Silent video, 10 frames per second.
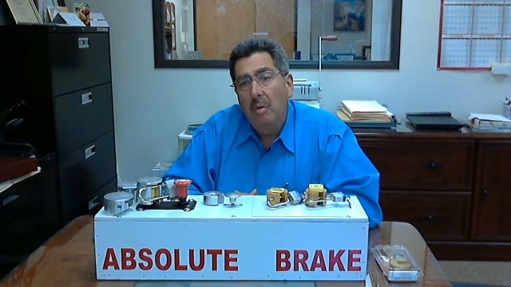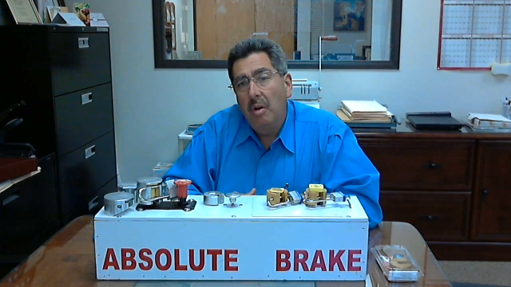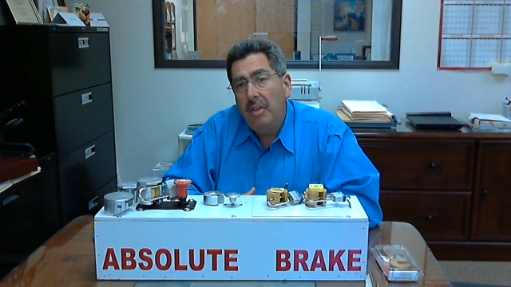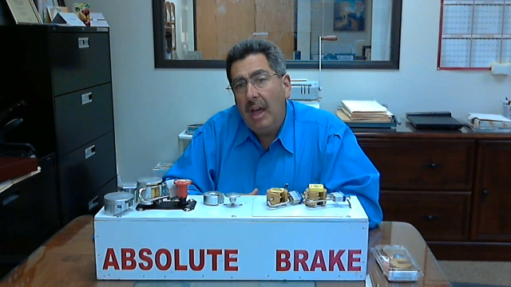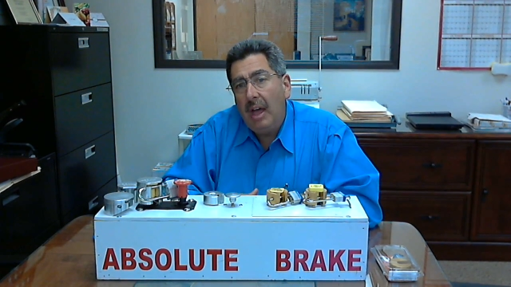
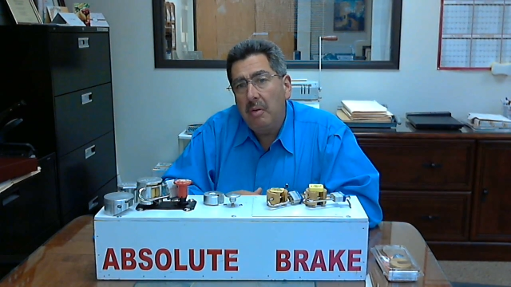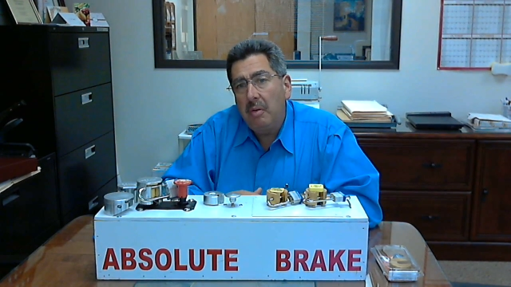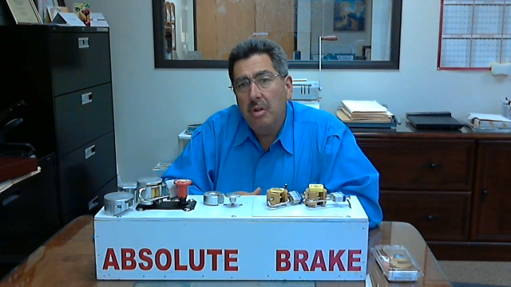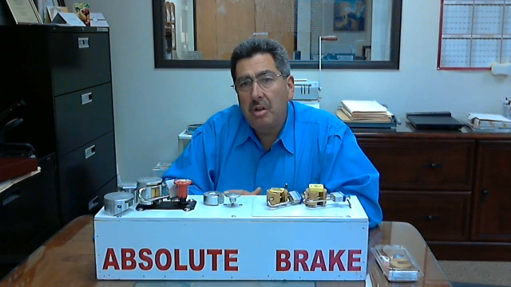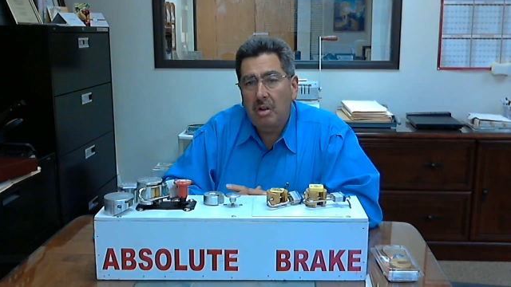Well, that
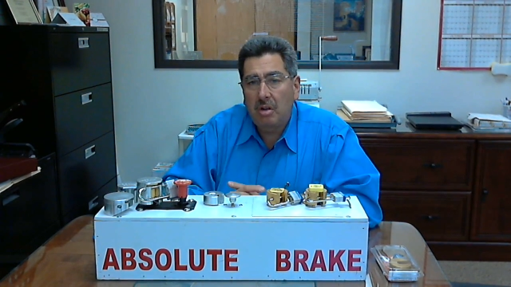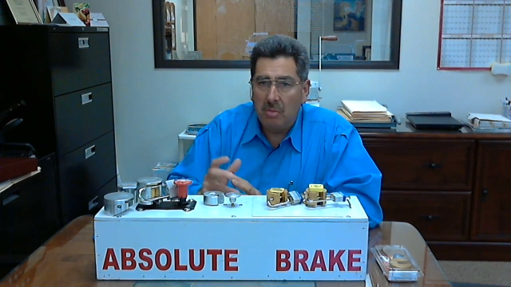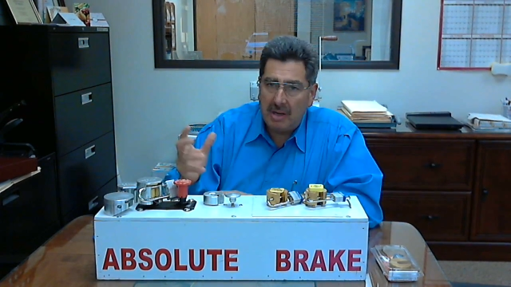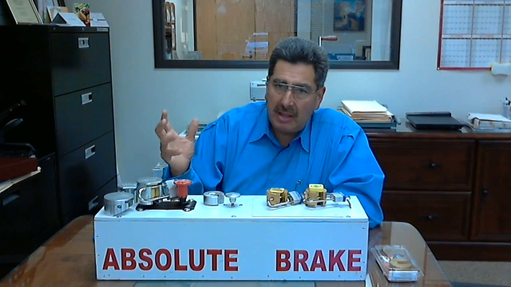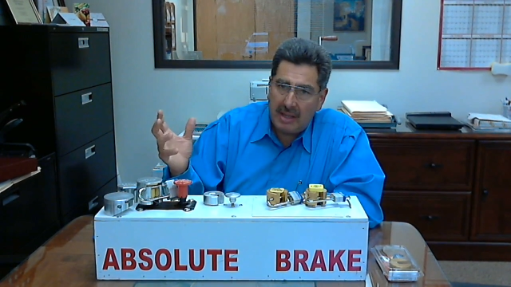will
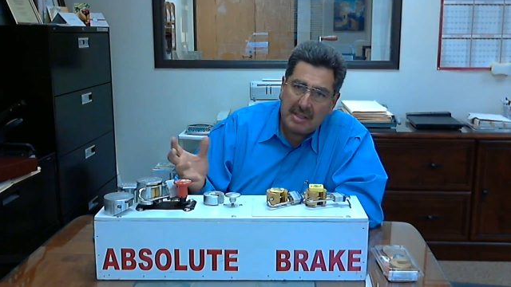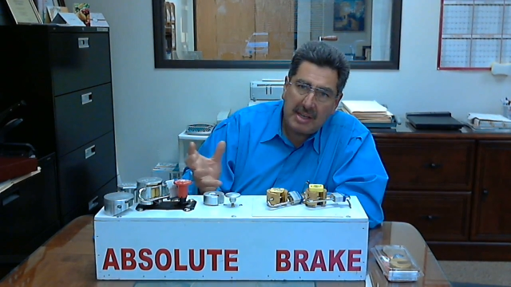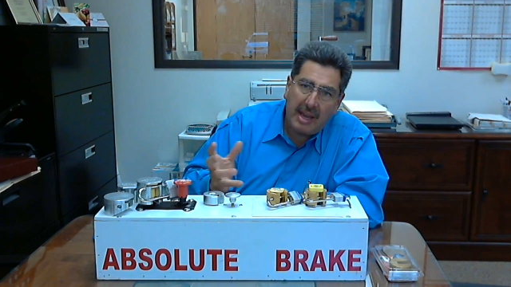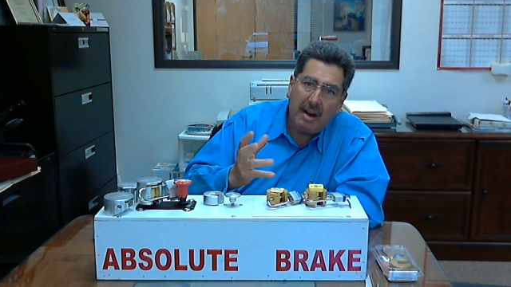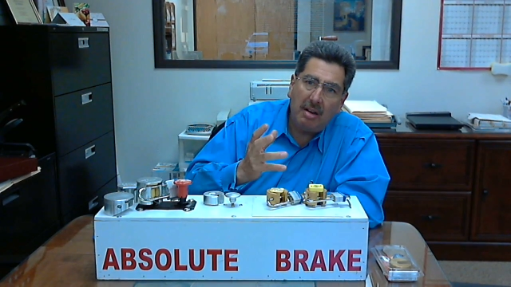
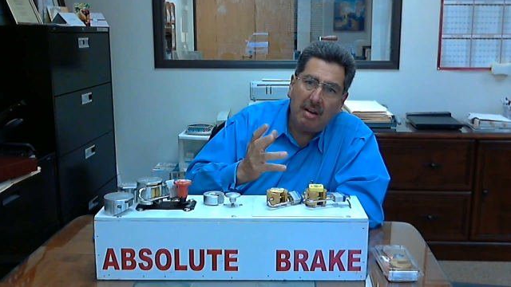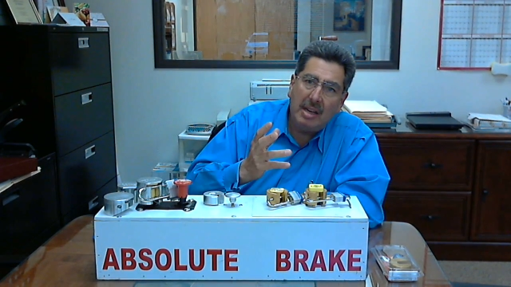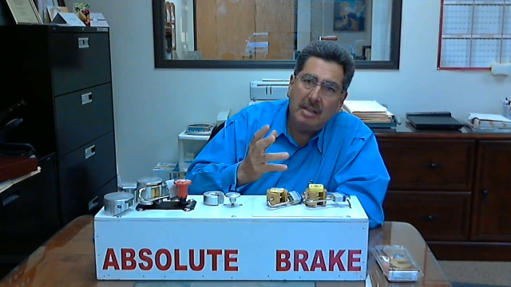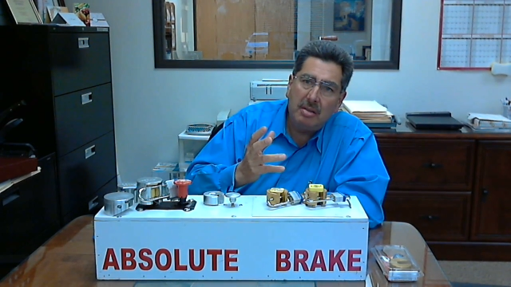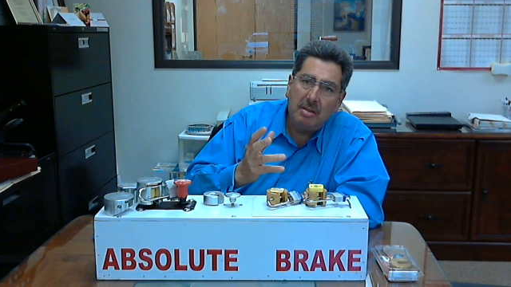release air
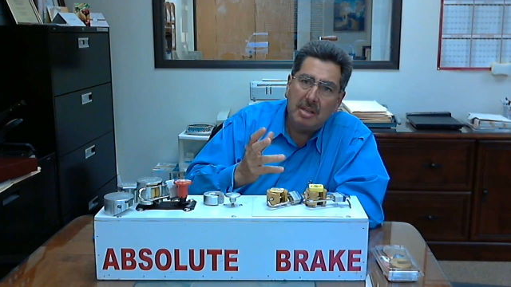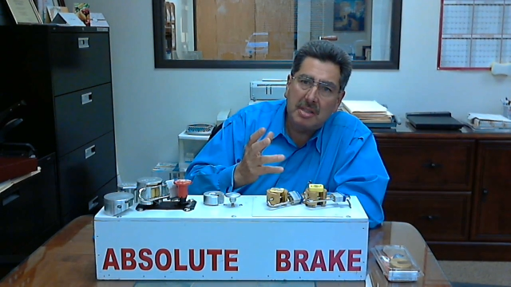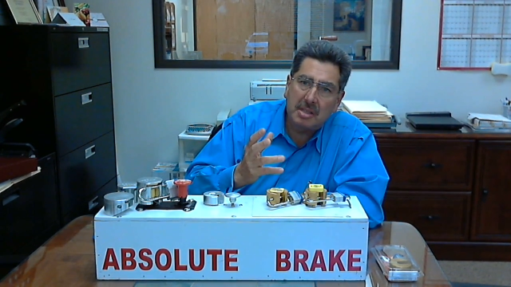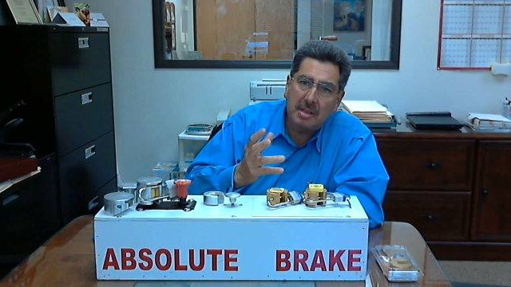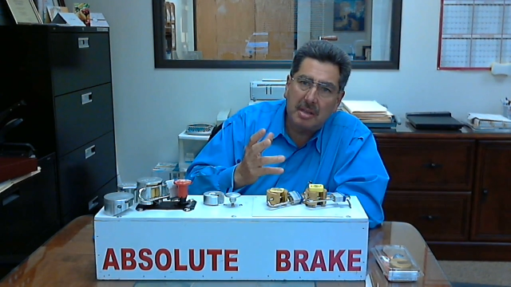into the
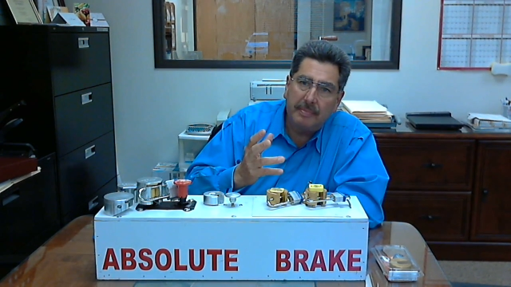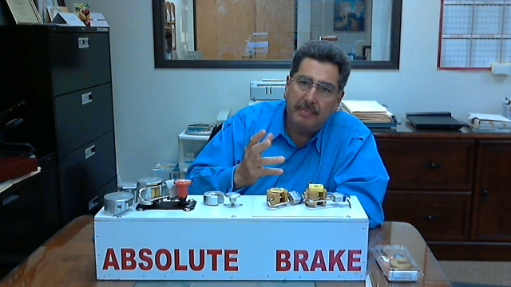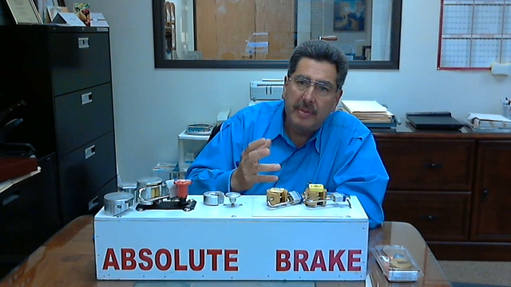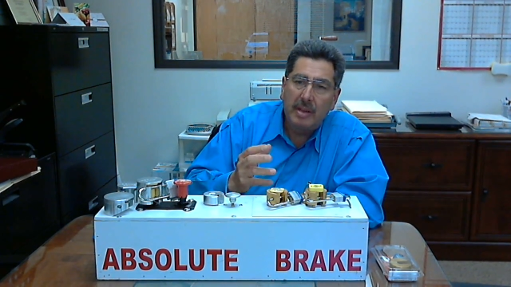system,